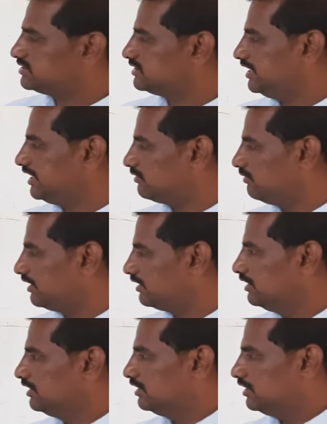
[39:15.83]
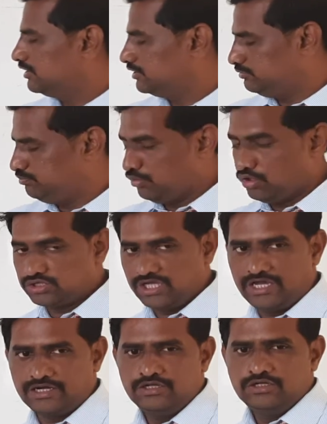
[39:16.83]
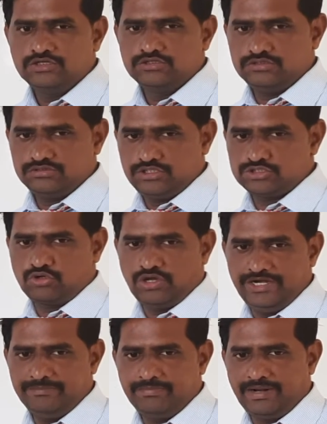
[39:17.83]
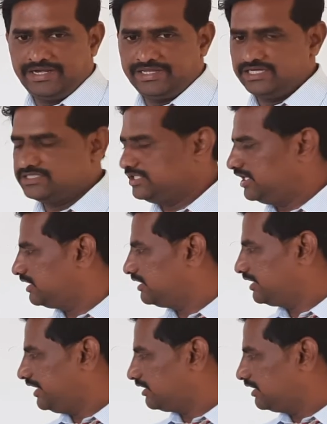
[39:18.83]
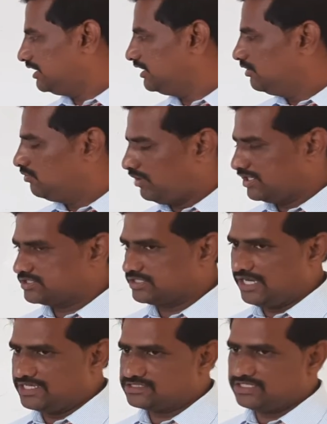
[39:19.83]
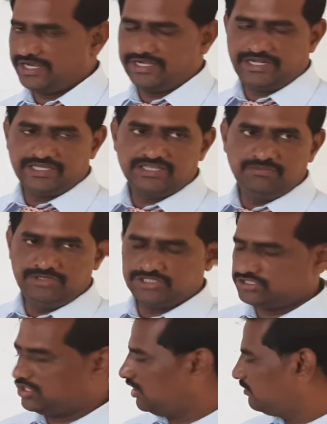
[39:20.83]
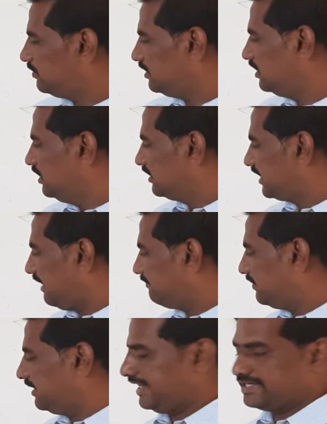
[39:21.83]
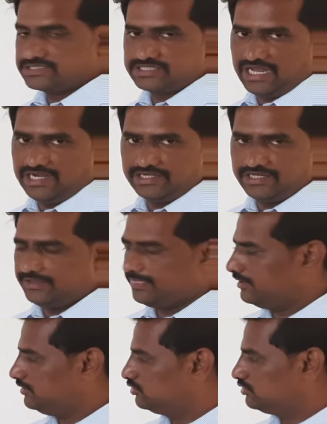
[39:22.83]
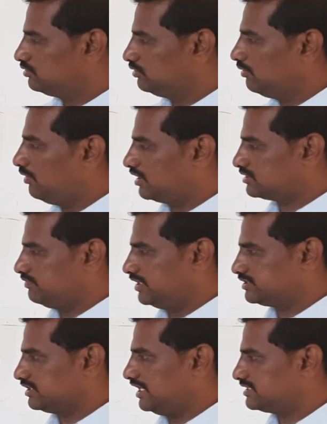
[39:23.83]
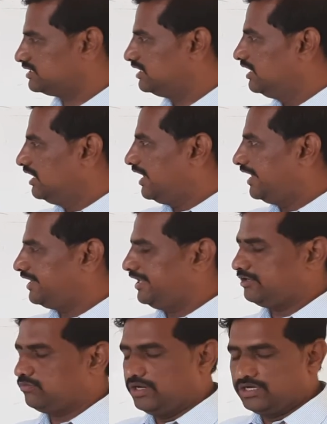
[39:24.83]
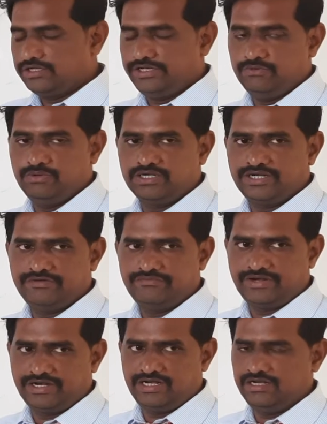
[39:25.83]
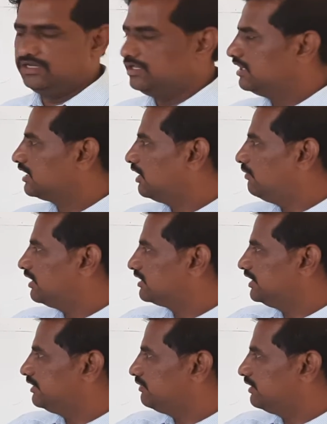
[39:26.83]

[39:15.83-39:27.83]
Take one, both are the solid particles here. Take a watch glass and take a mixture of camphor and salt into the watch glass, and take one inverted funnel, cover the